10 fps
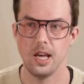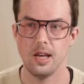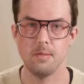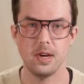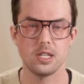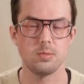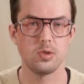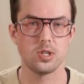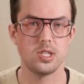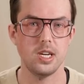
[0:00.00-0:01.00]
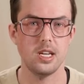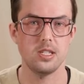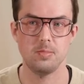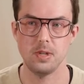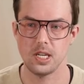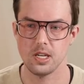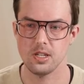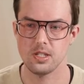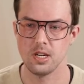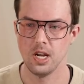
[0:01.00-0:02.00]
it makes more sense
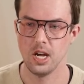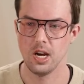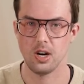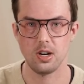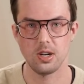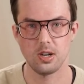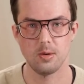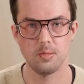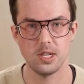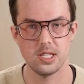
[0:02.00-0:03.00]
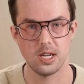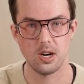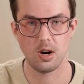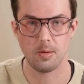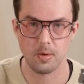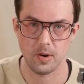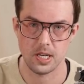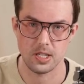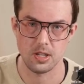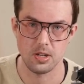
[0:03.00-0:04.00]
because all the companies that
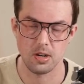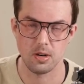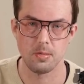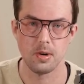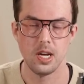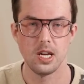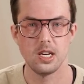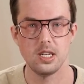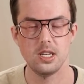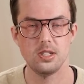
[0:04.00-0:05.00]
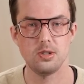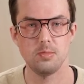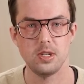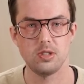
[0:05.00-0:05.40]
operate in Europe need to be